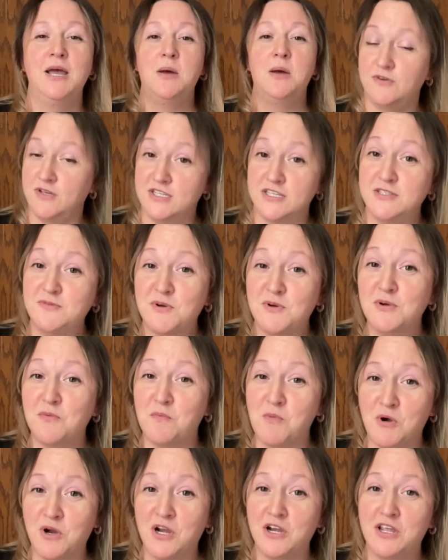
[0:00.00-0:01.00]
So I just want to
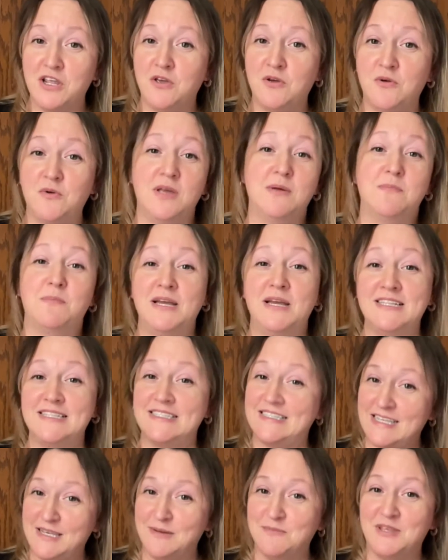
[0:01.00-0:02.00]
warn you, it might
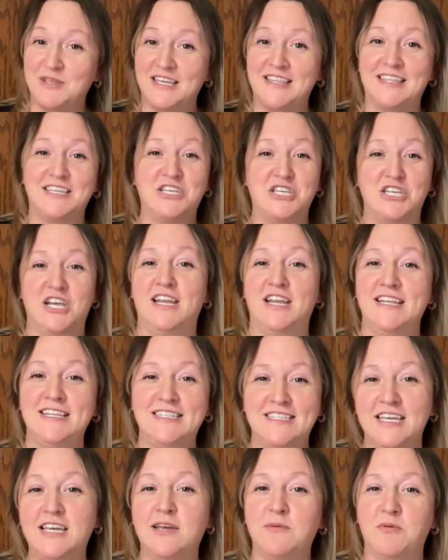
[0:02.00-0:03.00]
seem like this shiny
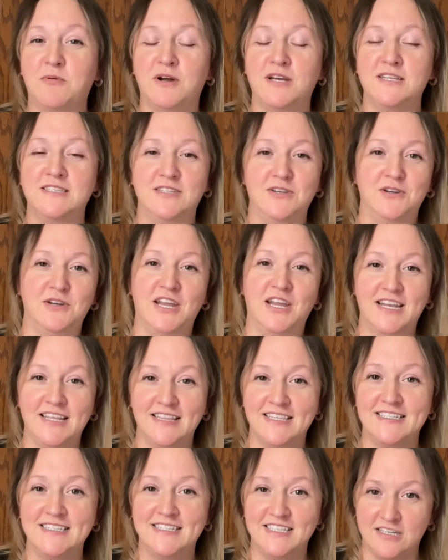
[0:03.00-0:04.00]
ticket price that you're getting
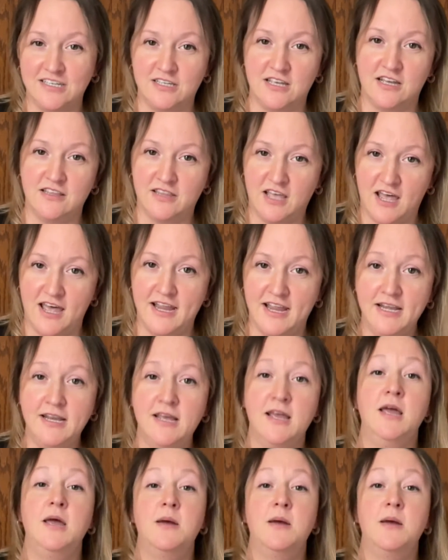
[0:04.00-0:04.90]
this deal online,